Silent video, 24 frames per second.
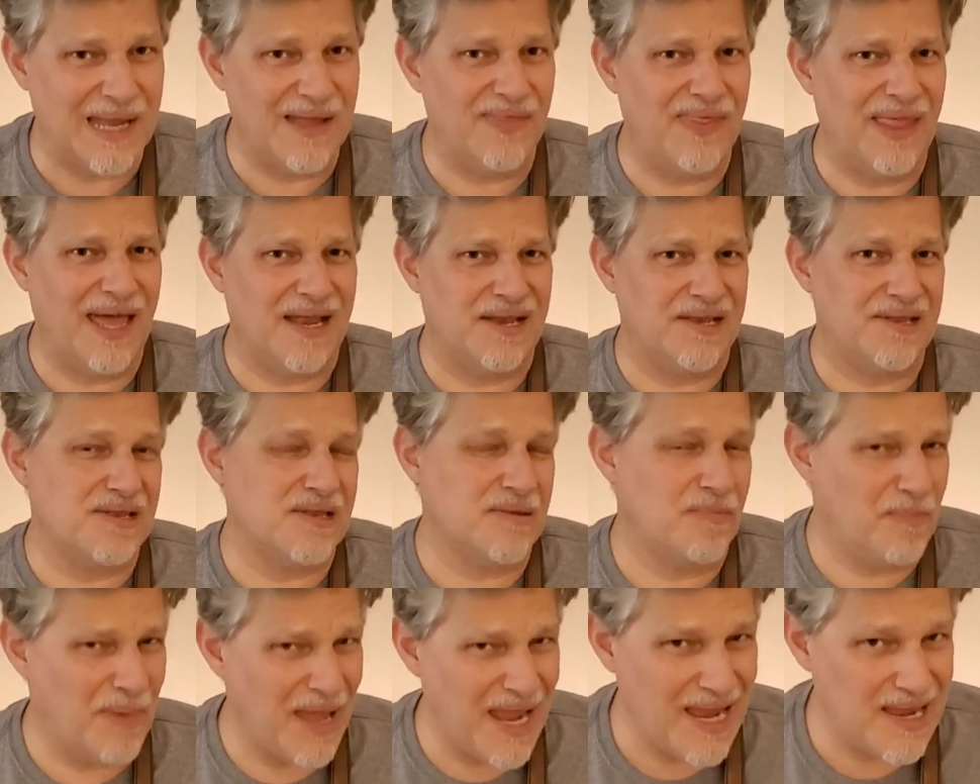in that
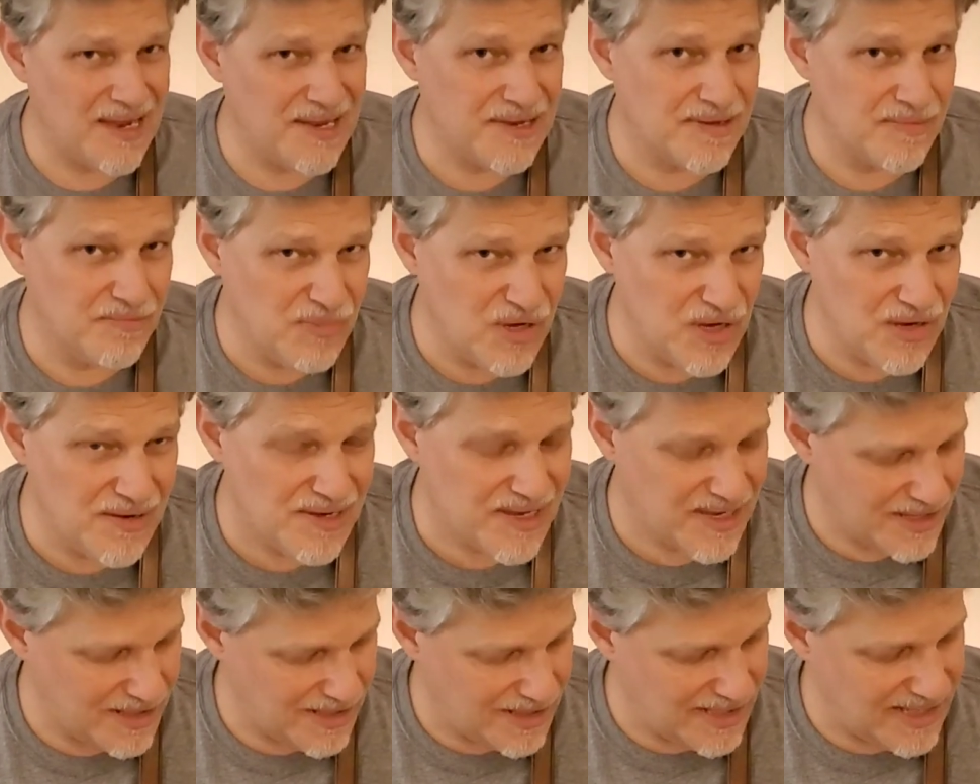space
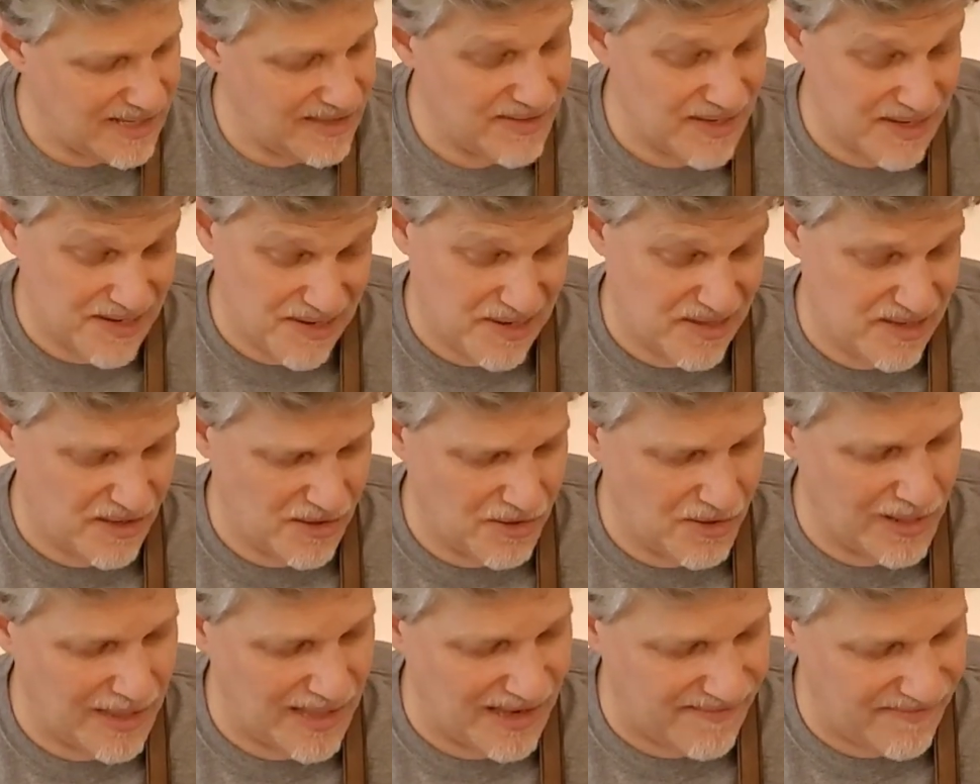musically that's
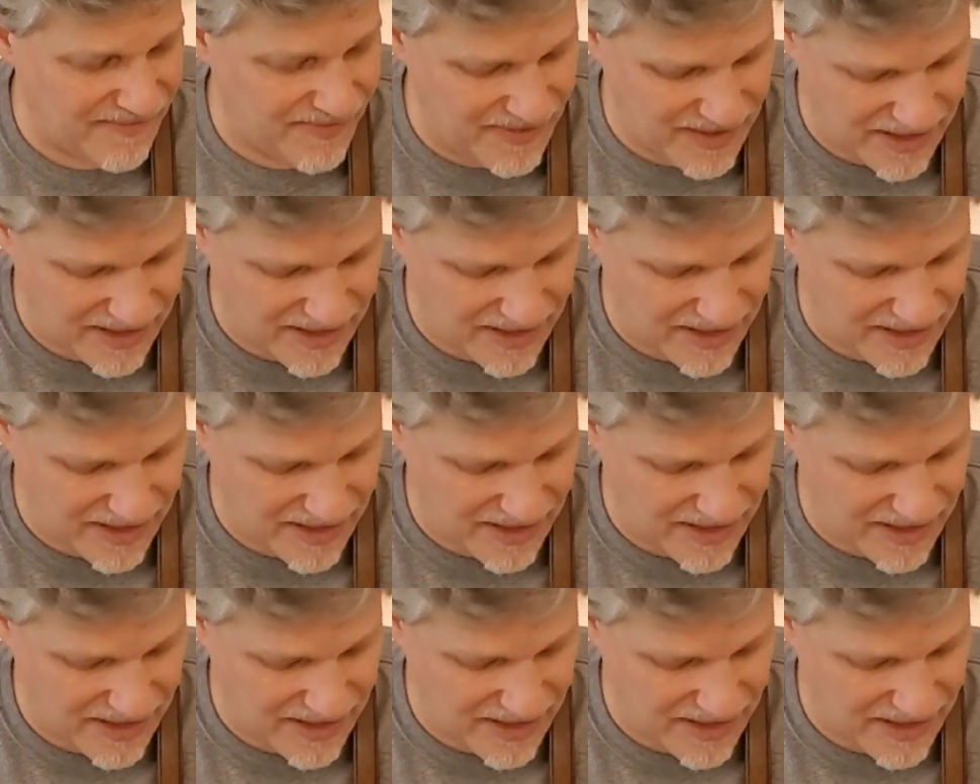still left